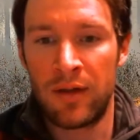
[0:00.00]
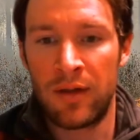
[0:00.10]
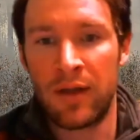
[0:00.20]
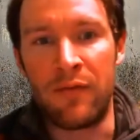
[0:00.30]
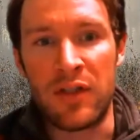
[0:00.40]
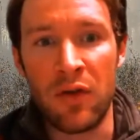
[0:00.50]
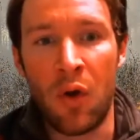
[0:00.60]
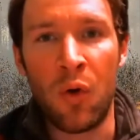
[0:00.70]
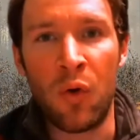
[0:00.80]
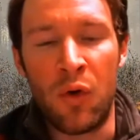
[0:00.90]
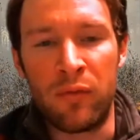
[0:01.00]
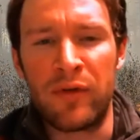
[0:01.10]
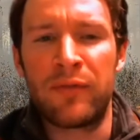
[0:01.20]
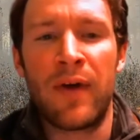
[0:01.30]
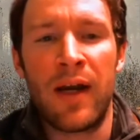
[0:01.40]
kind of this
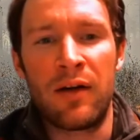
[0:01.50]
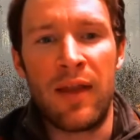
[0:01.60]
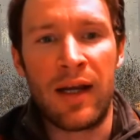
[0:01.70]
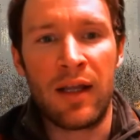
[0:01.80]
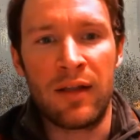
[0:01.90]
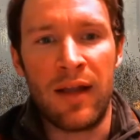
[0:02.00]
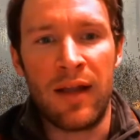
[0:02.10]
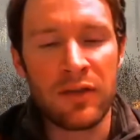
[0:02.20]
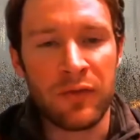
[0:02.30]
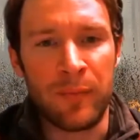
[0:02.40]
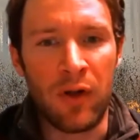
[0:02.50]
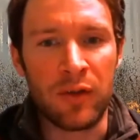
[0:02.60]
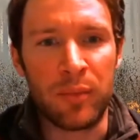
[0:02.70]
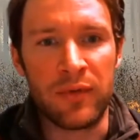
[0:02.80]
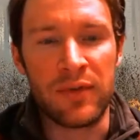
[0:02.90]
holdover fire that can last for
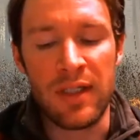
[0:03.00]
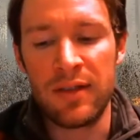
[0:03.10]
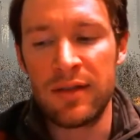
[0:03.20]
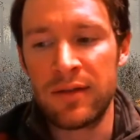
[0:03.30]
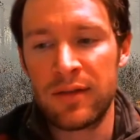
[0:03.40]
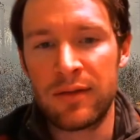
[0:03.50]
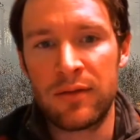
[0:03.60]
multiple seasons.